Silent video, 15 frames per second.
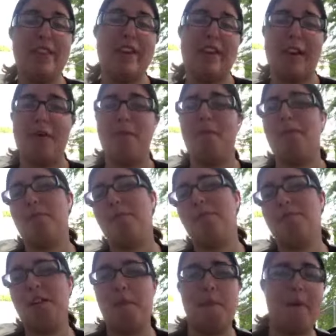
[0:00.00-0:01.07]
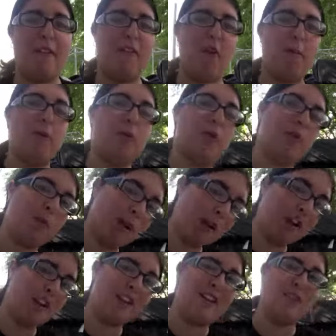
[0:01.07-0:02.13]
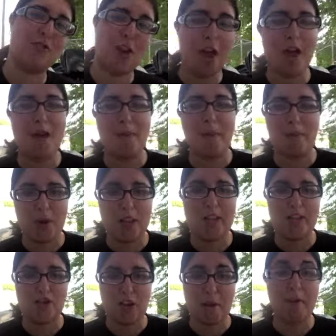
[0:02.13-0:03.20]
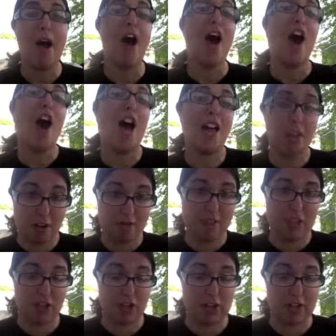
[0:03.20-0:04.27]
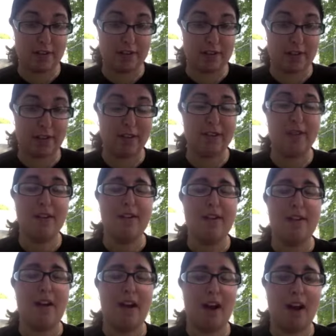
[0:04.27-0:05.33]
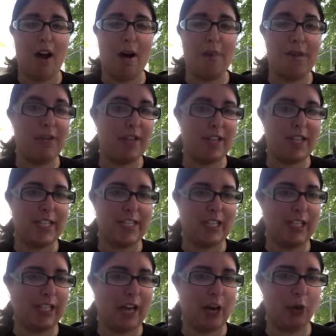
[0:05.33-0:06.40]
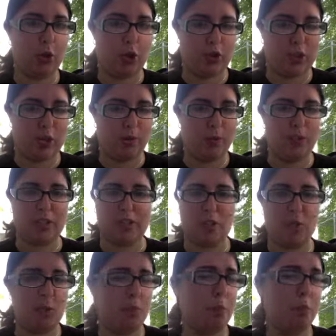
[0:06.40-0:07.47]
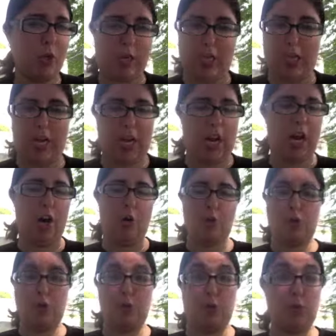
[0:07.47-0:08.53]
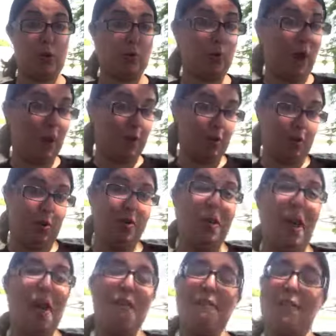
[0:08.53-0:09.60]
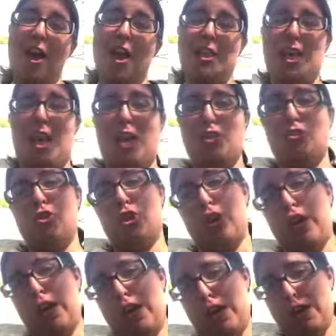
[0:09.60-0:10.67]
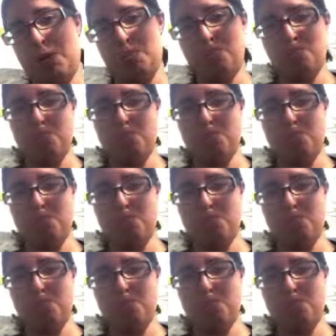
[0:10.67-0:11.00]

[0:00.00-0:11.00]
I kept flipping back and forth between Will and Jem and Will and Jem. I loved how she ended it. I really did. I thought that it was brilliant how she was with Will her whole life, and then she